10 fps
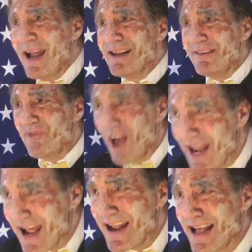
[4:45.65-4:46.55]
I
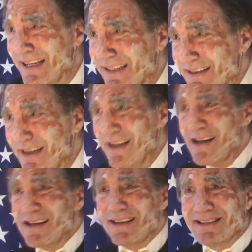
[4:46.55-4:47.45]
invented
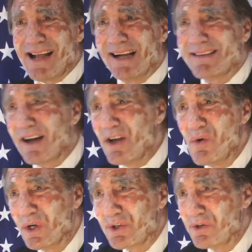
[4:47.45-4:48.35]
it. Doesn't that tell
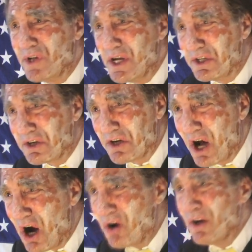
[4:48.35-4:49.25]
you what you need to
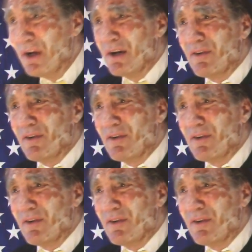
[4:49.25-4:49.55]
know?